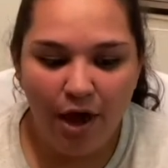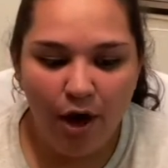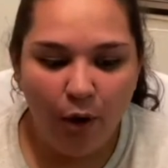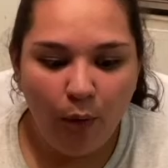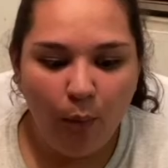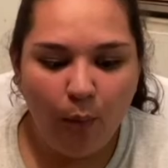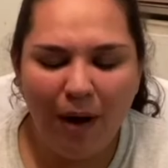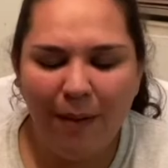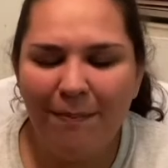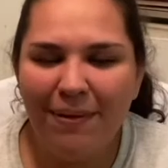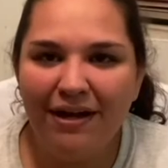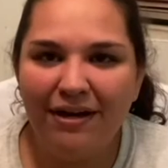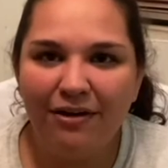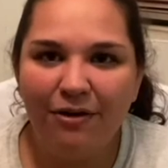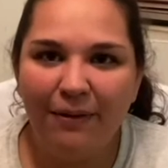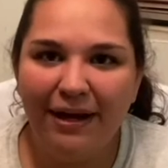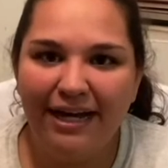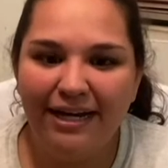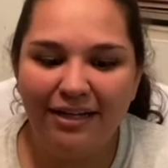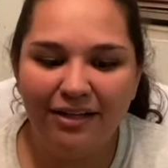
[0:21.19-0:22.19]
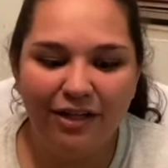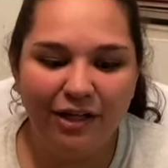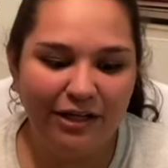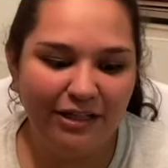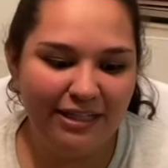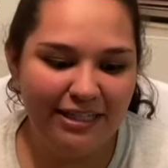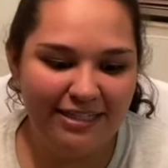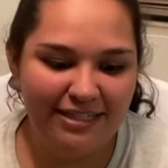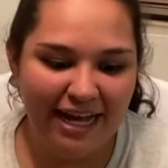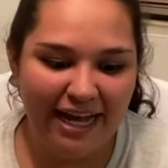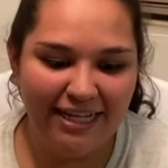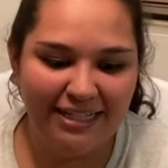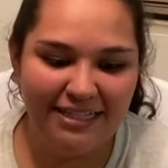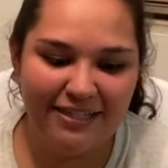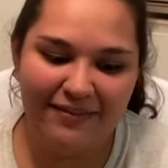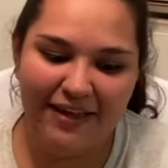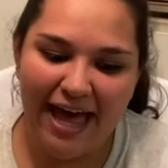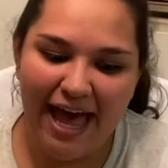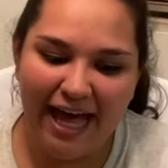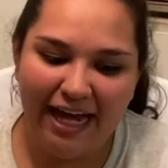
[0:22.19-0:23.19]
What better way to learn the signs of
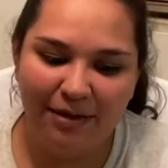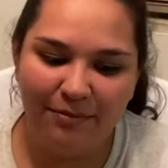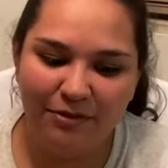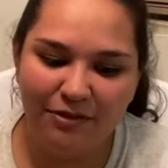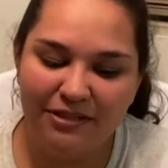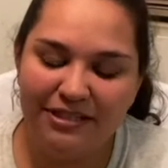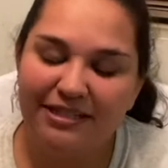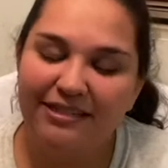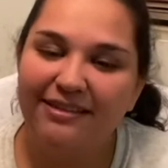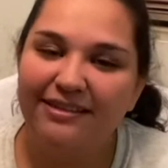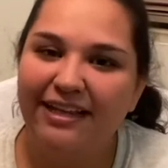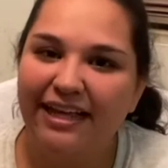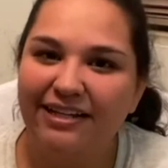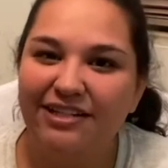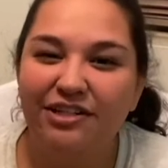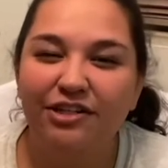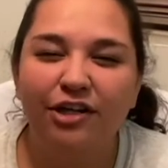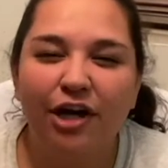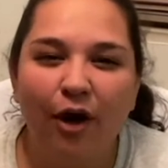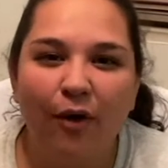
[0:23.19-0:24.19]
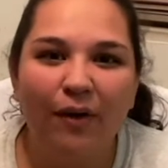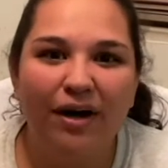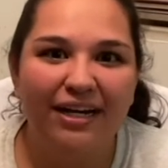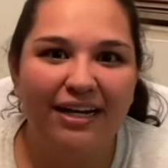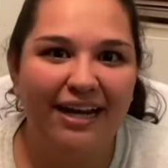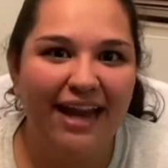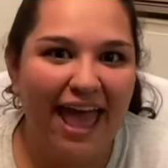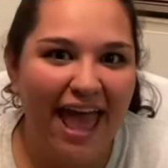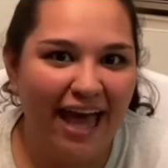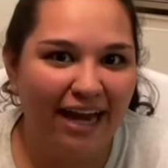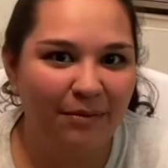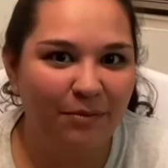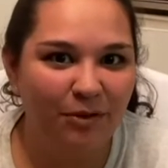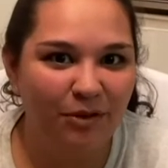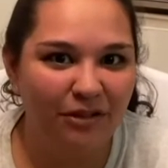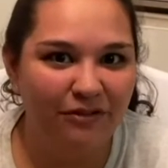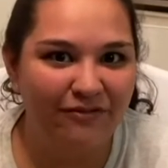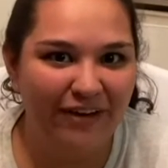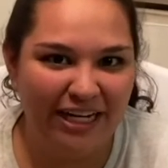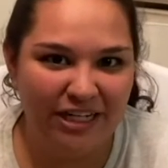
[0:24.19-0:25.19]
the animals than to go on an animal
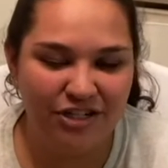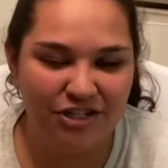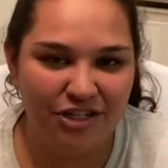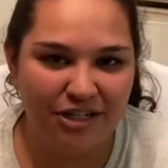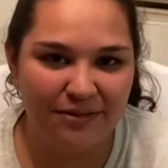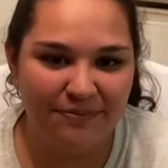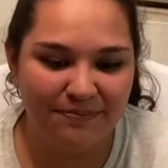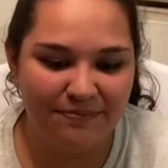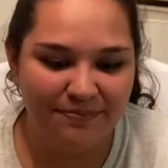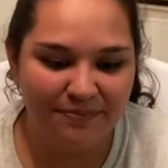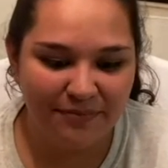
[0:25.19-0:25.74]
adventure?